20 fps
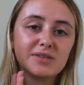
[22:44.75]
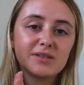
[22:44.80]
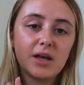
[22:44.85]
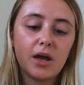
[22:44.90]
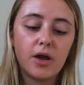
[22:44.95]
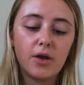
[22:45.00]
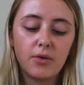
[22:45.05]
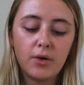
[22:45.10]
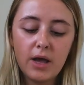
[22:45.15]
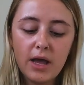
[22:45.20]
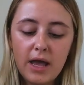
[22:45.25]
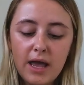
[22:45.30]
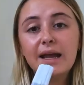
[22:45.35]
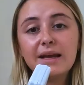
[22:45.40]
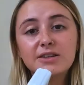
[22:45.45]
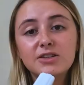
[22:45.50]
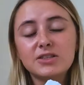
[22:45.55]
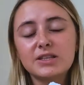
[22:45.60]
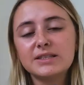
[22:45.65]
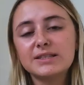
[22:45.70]
so
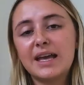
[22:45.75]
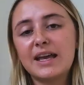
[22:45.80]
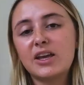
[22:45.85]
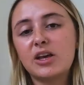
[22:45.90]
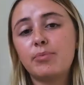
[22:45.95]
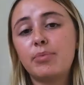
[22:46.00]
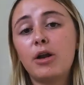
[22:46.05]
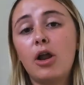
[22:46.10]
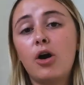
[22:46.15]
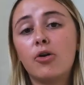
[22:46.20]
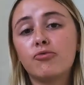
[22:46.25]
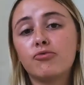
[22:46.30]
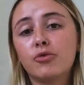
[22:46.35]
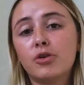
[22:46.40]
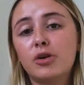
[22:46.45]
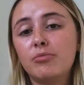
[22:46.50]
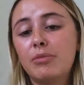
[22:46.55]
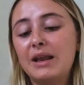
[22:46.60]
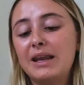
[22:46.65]
it doesn't take up a lot of room.